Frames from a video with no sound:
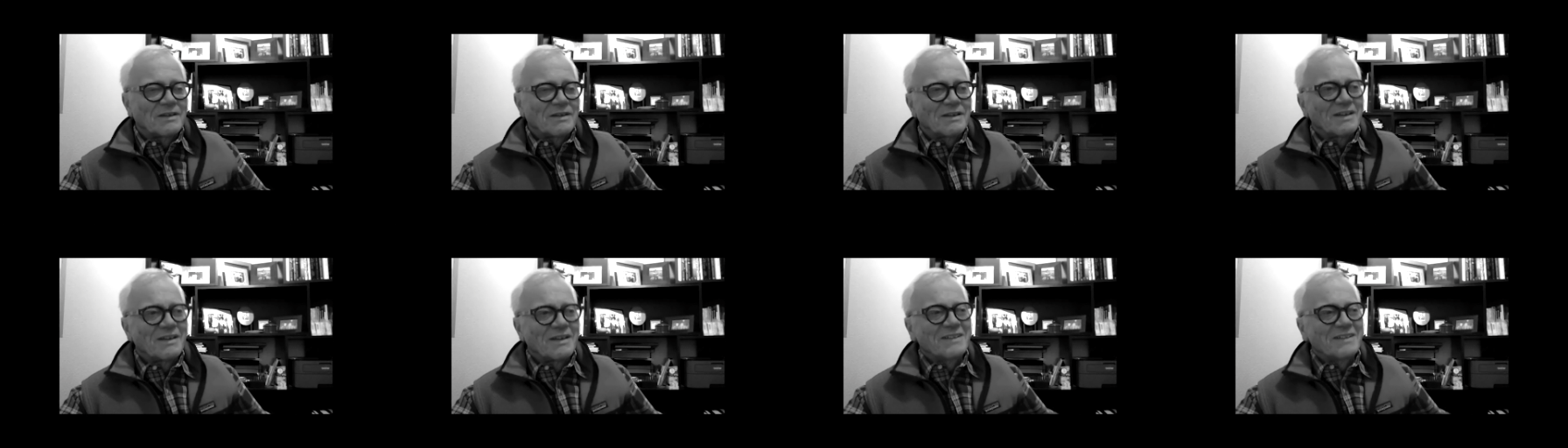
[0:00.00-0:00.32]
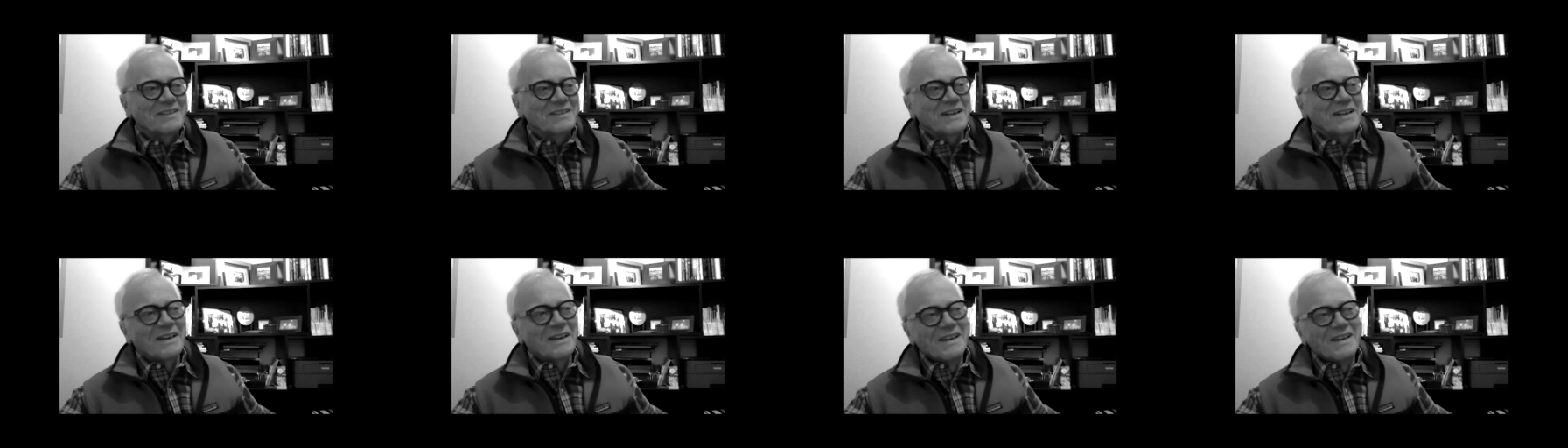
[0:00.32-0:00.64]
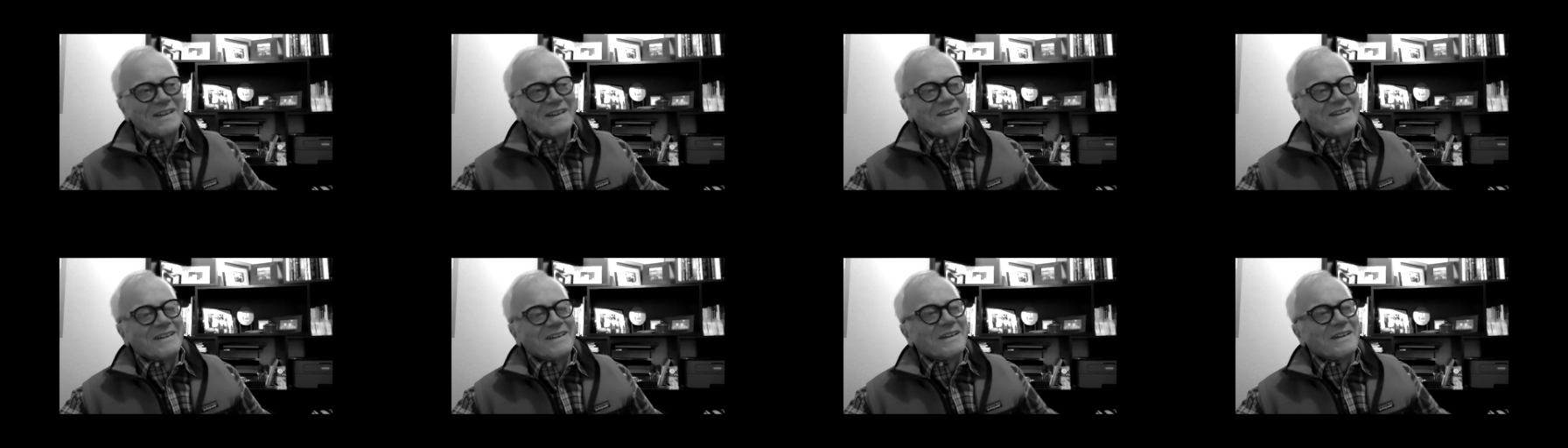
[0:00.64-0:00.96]
it's like
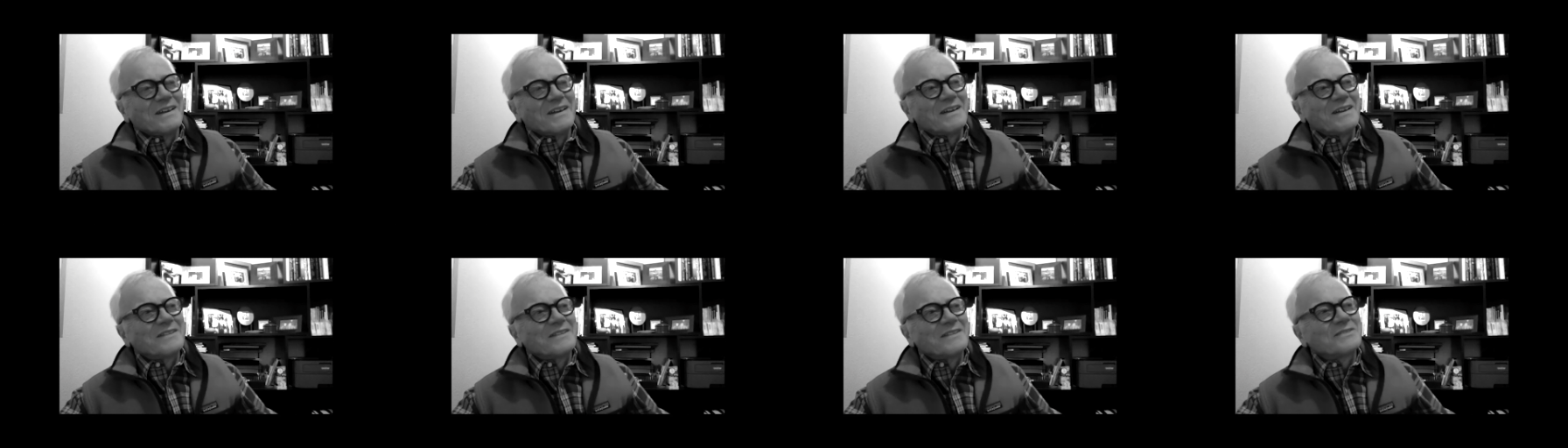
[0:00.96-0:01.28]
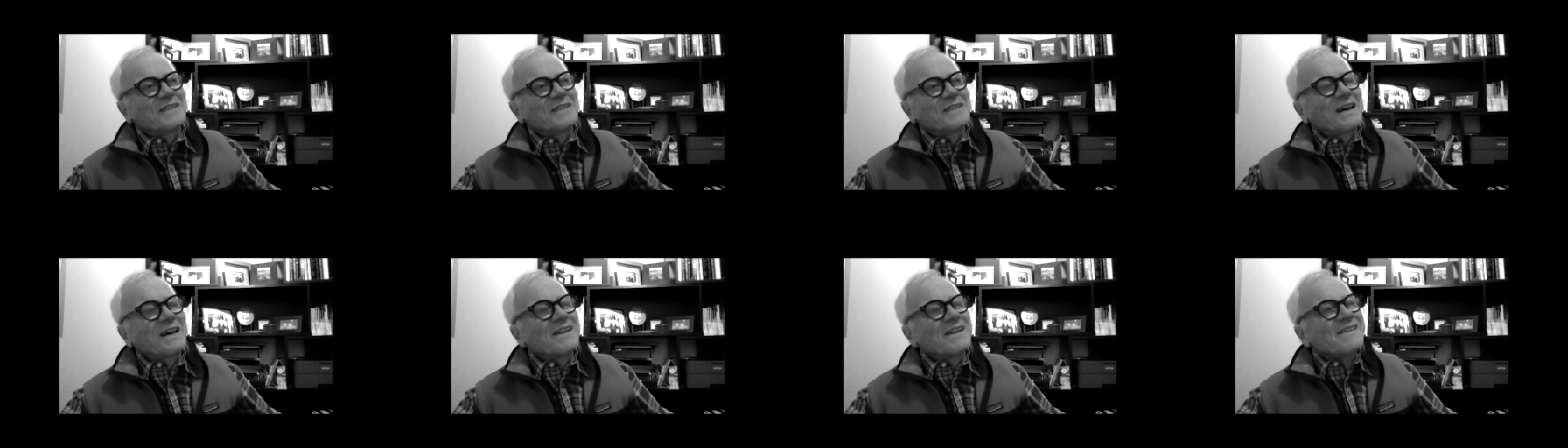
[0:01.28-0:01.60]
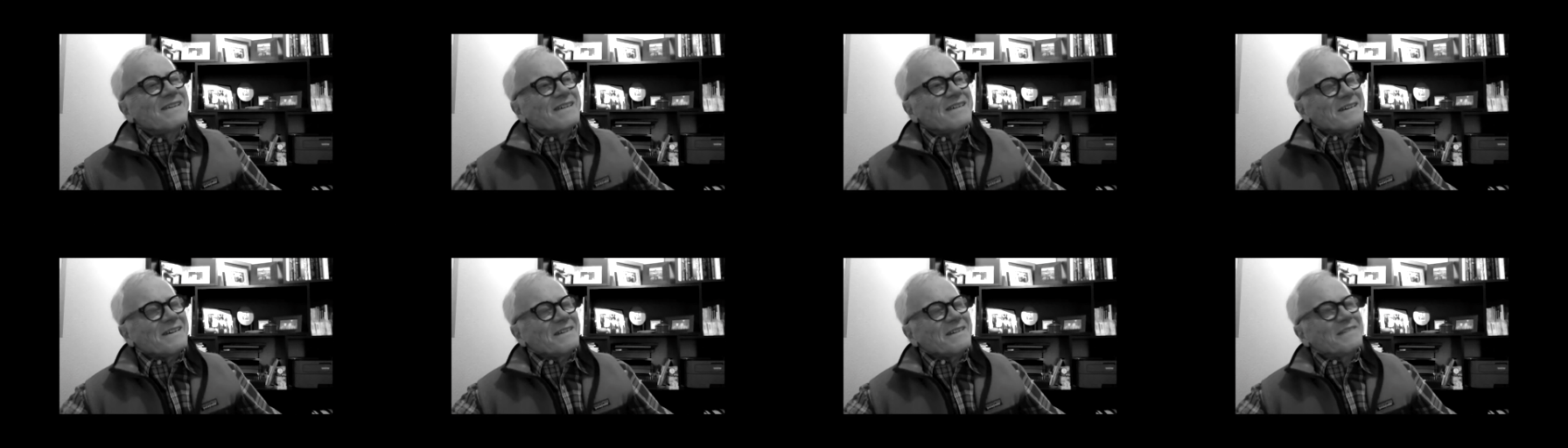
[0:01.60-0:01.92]
it's not
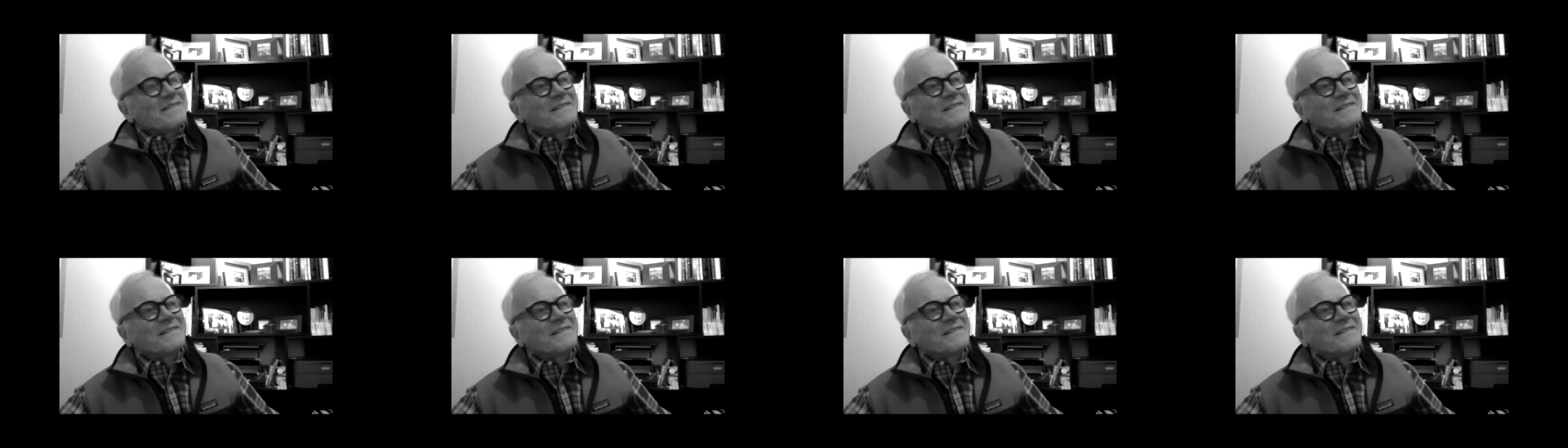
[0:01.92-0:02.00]
a